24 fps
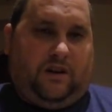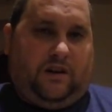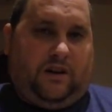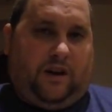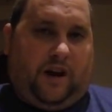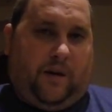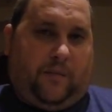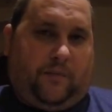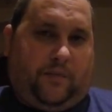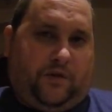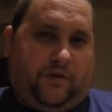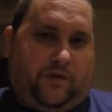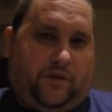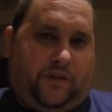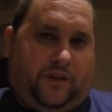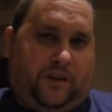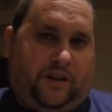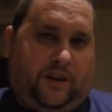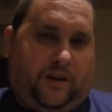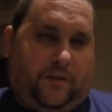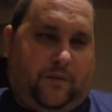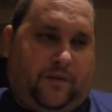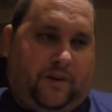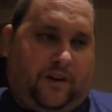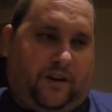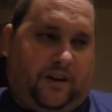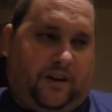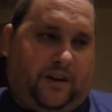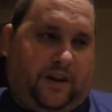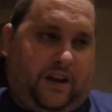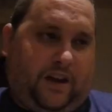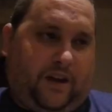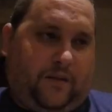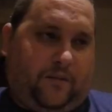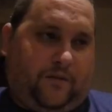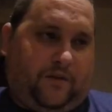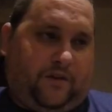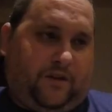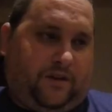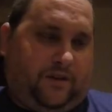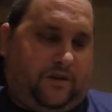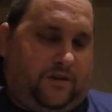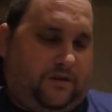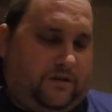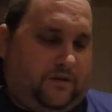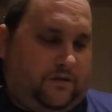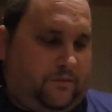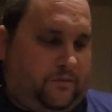not building him on camera,
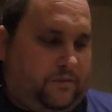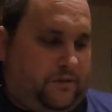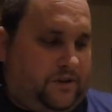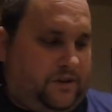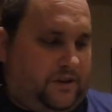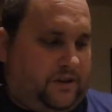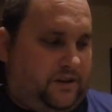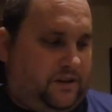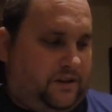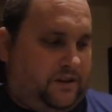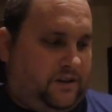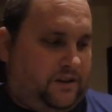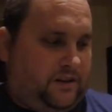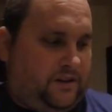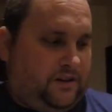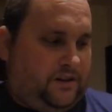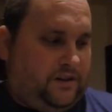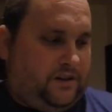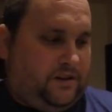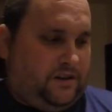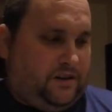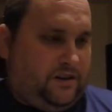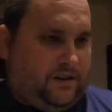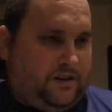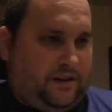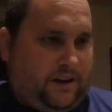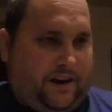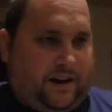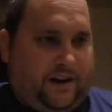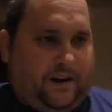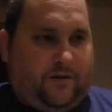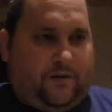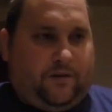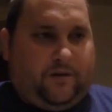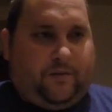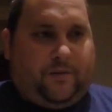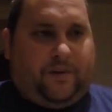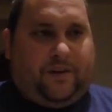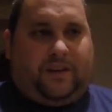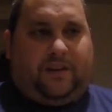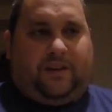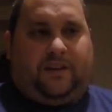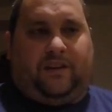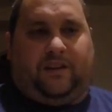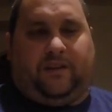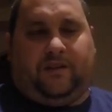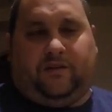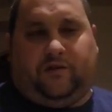but I don't want to
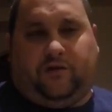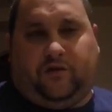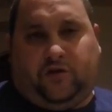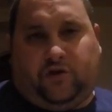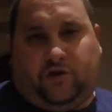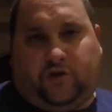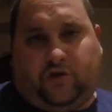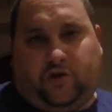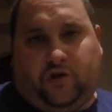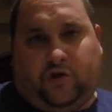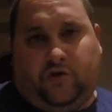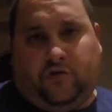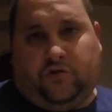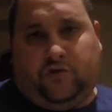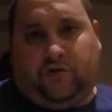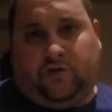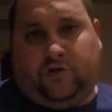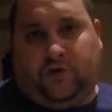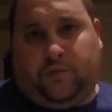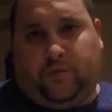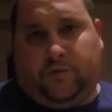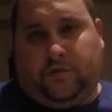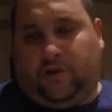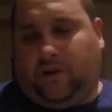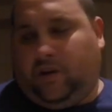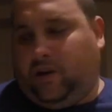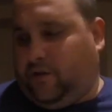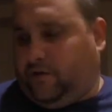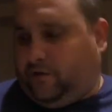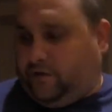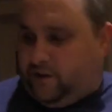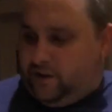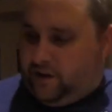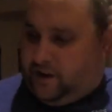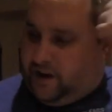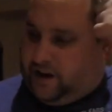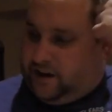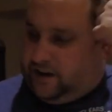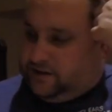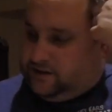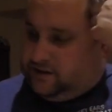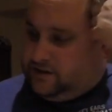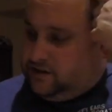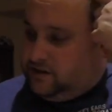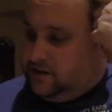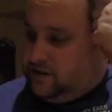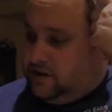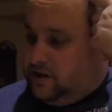make it super long for you
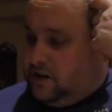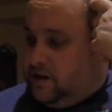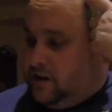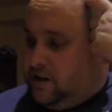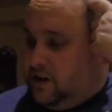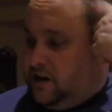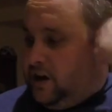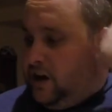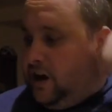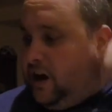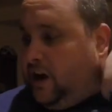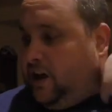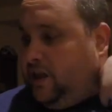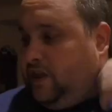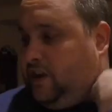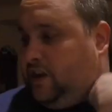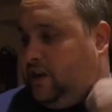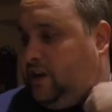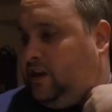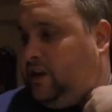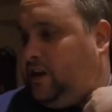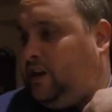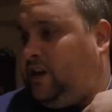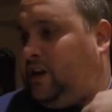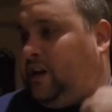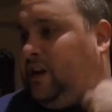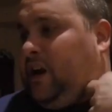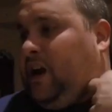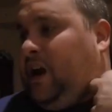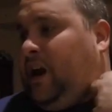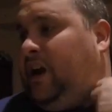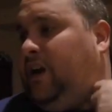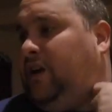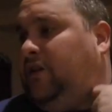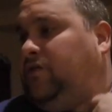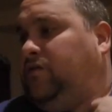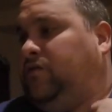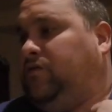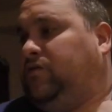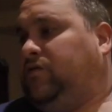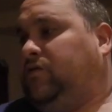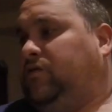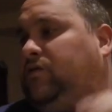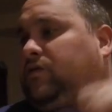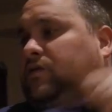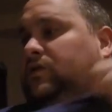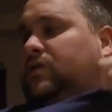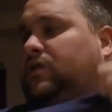guys. And then
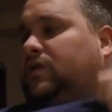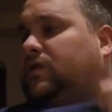I'll